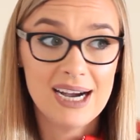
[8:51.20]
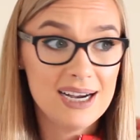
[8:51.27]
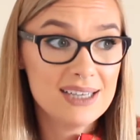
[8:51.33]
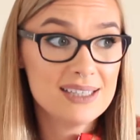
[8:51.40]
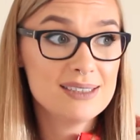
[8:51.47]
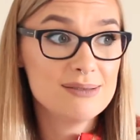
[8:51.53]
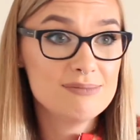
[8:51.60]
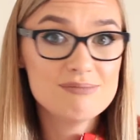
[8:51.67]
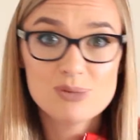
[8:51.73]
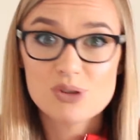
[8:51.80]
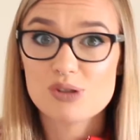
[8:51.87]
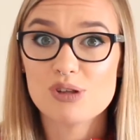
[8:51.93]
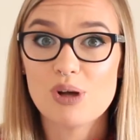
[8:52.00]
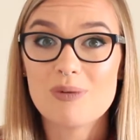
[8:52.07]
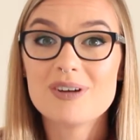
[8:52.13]
I
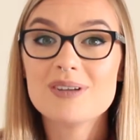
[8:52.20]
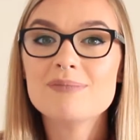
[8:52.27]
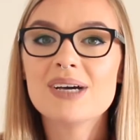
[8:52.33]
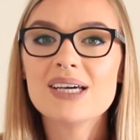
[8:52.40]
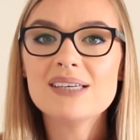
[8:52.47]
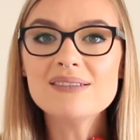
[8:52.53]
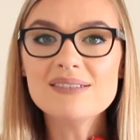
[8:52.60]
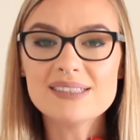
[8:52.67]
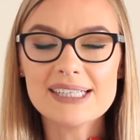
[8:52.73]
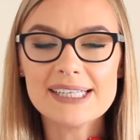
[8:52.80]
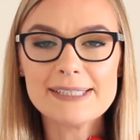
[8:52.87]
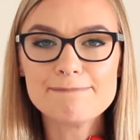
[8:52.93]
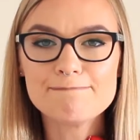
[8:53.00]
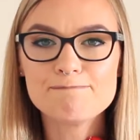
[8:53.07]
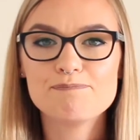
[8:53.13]
was lowering my
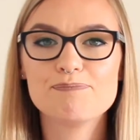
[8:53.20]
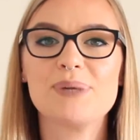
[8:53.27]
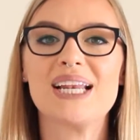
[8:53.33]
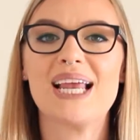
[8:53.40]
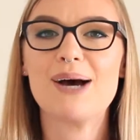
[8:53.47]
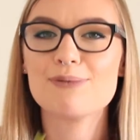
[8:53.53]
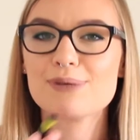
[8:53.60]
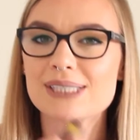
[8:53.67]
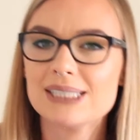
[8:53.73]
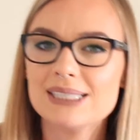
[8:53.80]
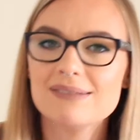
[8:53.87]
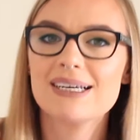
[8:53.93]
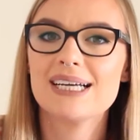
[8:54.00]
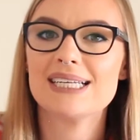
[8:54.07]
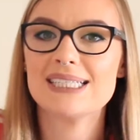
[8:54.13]
insulin, but I was
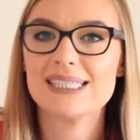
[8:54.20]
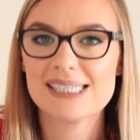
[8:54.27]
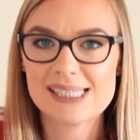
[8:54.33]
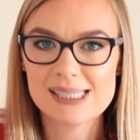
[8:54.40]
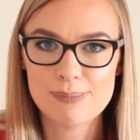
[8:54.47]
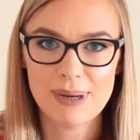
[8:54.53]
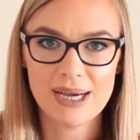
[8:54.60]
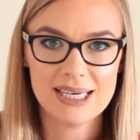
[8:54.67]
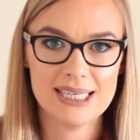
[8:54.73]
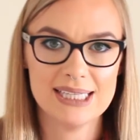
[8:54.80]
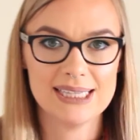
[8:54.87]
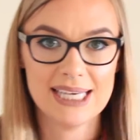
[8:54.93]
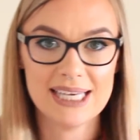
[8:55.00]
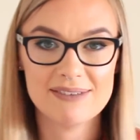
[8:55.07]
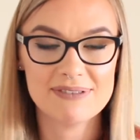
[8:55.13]
still getting this spike
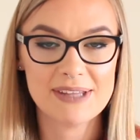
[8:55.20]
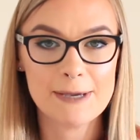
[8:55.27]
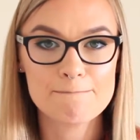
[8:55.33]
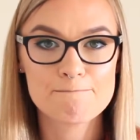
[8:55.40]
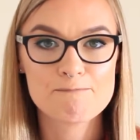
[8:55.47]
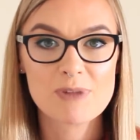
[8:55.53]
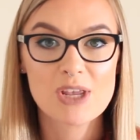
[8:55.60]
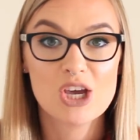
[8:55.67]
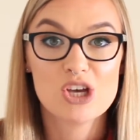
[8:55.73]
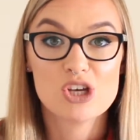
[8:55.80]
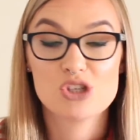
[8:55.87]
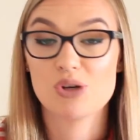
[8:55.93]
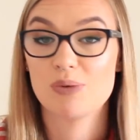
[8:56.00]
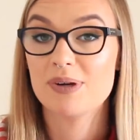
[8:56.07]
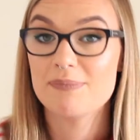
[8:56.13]
in the evening.
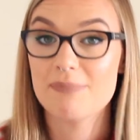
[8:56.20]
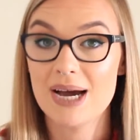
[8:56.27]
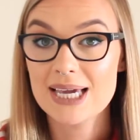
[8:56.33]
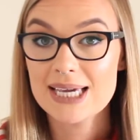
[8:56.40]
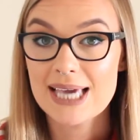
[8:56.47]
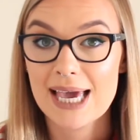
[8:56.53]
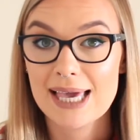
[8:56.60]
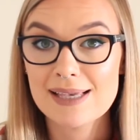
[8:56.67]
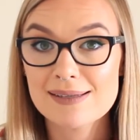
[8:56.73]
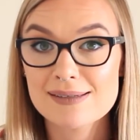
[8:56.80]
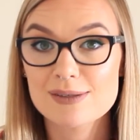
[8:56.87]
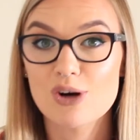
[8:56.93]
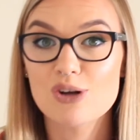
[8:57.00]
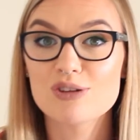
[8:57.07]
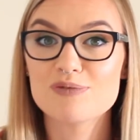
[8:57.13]
So in my
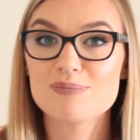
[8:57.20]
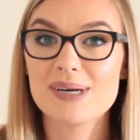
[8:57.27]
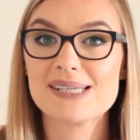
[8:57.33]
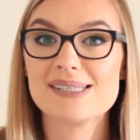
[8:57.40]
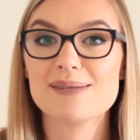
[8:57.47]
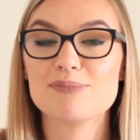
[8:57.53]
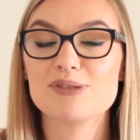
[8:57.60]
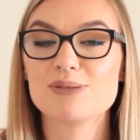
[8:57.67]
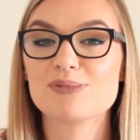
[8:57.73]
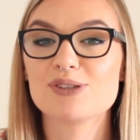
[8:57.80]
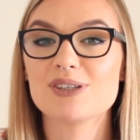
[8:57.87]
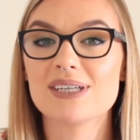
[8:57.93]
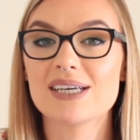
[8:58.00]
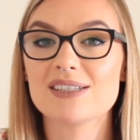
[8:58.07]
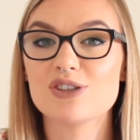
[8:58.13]
case, all of my symptoms
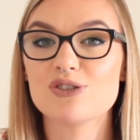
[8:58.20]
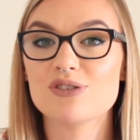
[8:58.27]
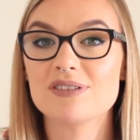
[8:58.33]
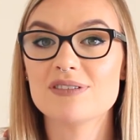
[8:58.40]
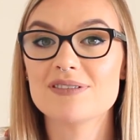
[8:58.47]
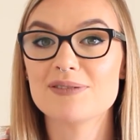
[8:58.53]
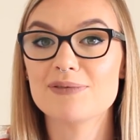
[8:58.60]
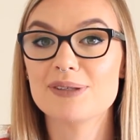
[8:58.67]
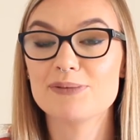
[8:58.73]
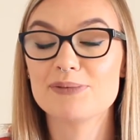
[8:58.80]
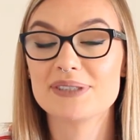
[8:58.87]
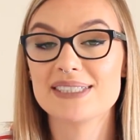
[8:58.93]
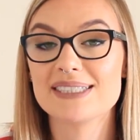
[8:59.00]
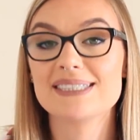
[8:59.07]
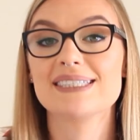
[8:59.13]
connected to insulin
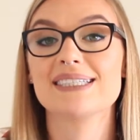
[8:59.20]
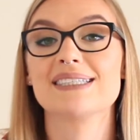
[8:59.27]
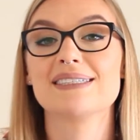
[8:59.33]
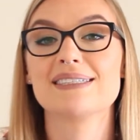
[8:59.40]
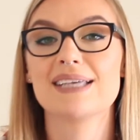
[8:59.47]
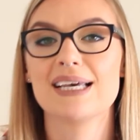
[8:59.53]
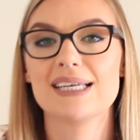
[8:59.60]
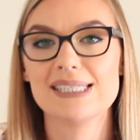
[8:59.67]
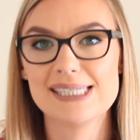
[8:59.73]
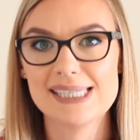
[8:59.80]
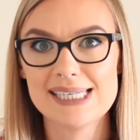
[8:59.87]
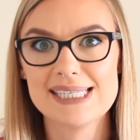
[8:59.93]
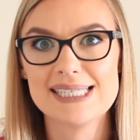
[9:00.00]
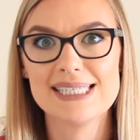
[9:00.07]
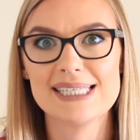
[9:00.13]
resistance
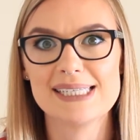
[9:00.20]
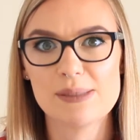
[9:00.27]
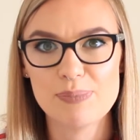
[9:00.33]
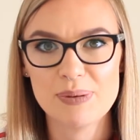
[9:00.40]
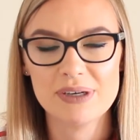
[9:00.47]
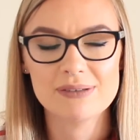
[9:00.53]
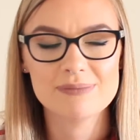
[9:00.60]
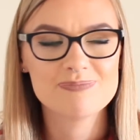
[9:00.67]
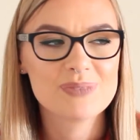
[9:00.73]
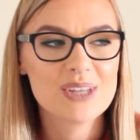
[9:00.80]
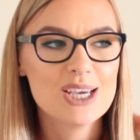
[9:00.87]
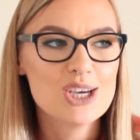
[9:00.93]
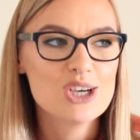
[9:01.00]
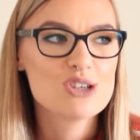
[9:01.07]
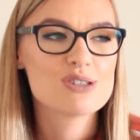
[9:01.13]
didn't disappear.
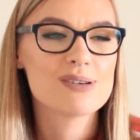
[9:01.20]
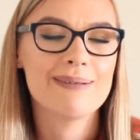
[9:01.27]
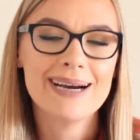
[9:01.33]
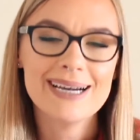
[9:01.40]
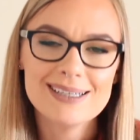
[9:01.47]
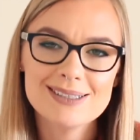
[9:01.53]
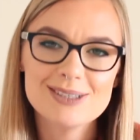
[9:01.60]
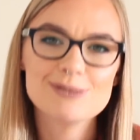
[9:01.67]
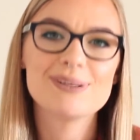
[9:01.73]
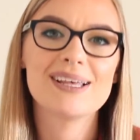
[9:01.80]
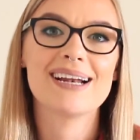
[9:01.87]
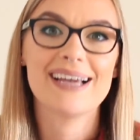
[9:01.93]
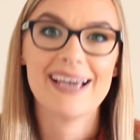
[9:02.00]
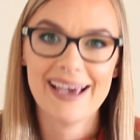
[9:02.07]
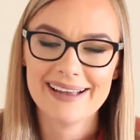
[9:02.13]
So I knew
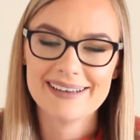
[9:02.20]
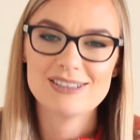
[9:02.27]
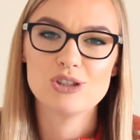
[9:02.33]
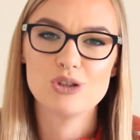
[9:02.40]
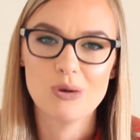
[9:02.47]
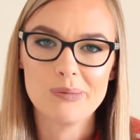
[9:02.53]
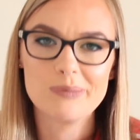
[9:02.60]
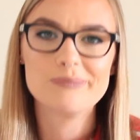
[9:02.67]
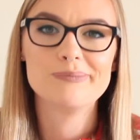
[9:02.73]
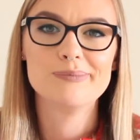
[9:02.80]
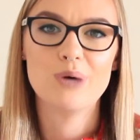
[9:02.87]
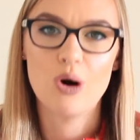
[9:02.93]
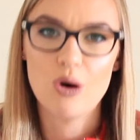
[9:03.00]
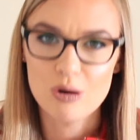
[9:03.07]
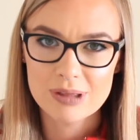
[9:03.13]
that I had to go
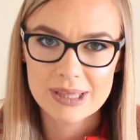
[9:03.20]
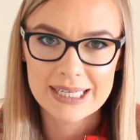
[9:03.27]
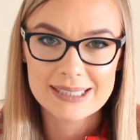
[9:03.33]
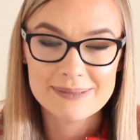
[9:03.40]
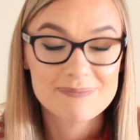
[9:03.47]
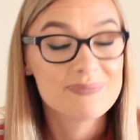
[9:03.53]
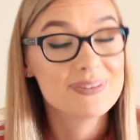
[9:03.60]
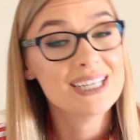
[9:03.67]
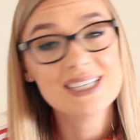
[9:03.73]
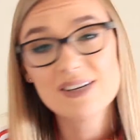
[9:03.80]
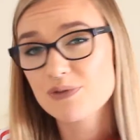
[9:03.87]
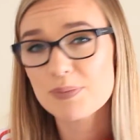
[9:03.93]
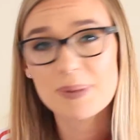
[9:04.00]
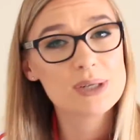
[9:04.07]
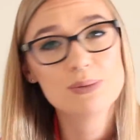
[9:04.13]
all in. Not
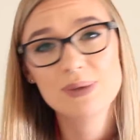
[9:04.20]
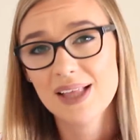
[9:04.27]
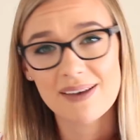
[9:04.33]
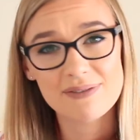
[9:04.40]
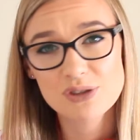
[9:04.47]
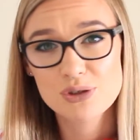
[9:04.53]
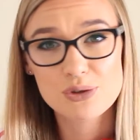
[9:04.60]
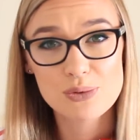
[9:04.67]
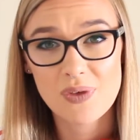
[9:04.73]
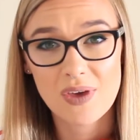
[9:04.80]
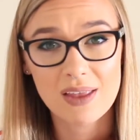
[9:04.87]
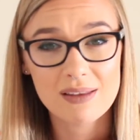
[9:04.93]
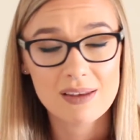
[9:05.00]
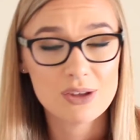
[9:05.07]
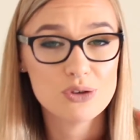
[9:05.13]
everybody will have to do
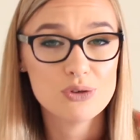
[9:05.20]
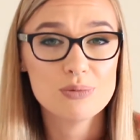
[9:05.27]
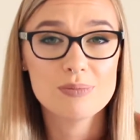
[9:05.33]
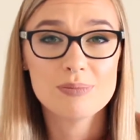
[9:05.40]
that, and you